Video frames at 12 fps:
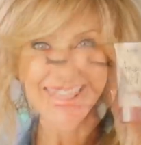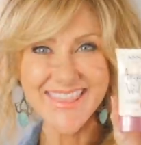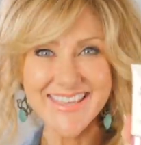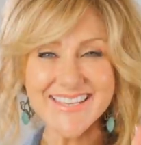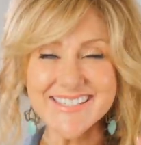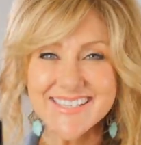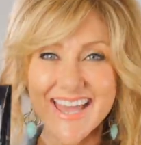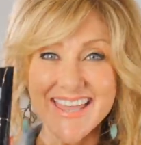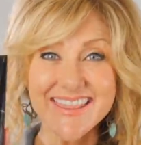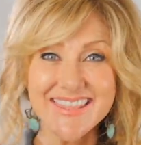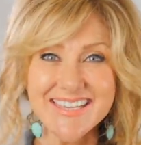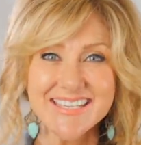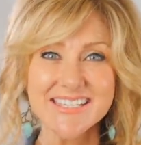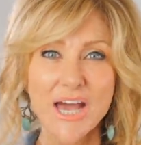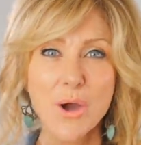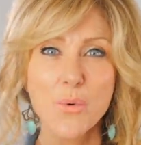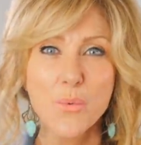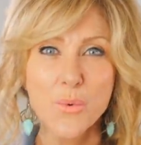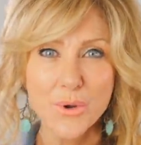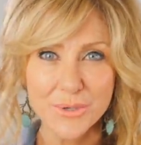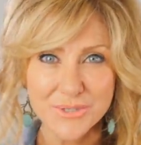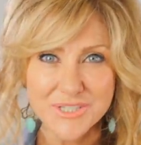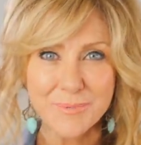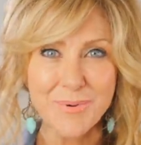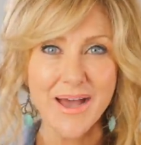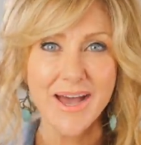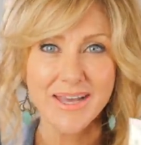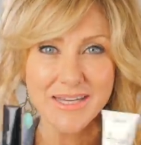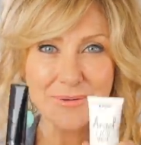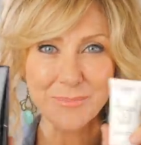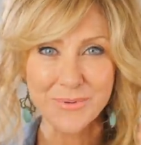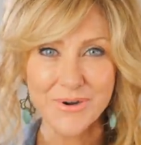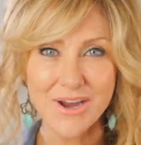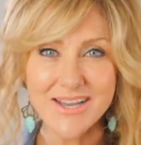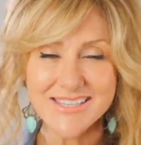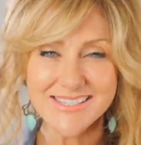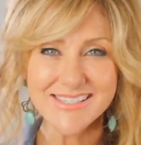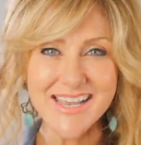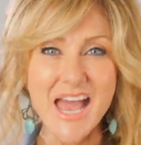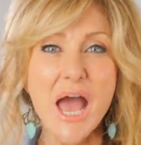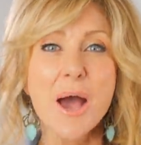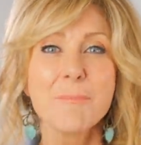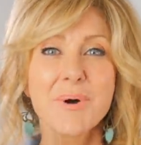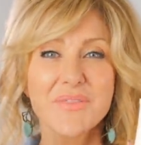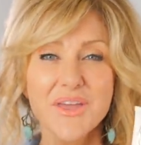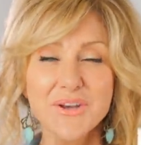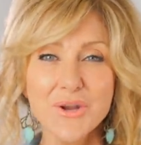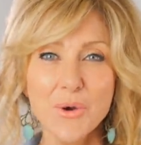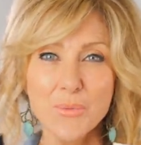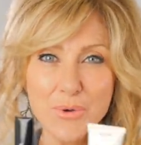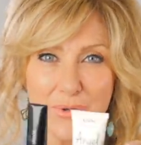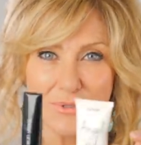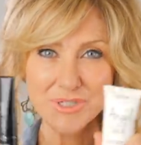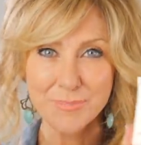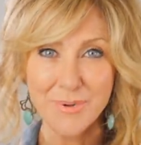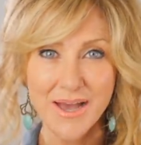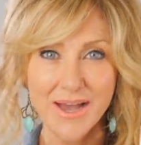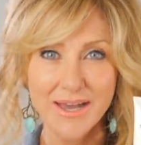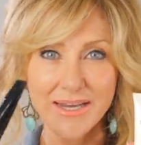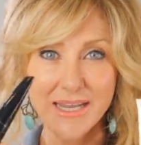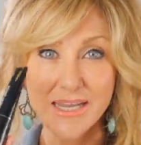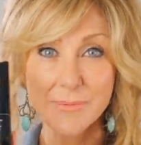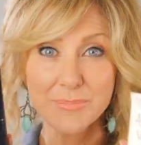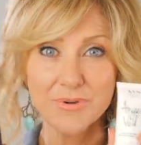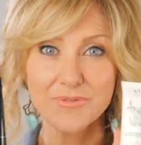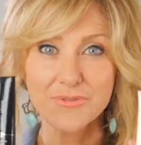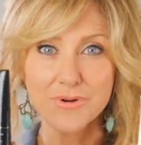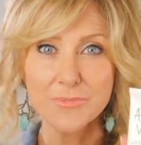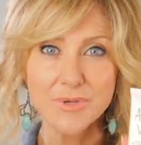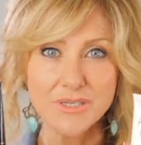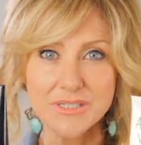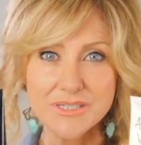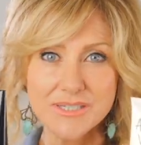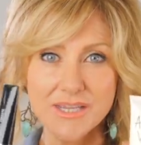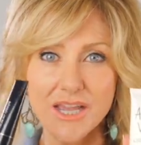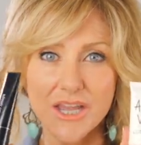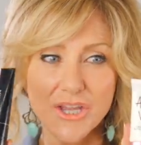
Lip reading: This and this are worlds apart in price, but they're not worlds apart in performance.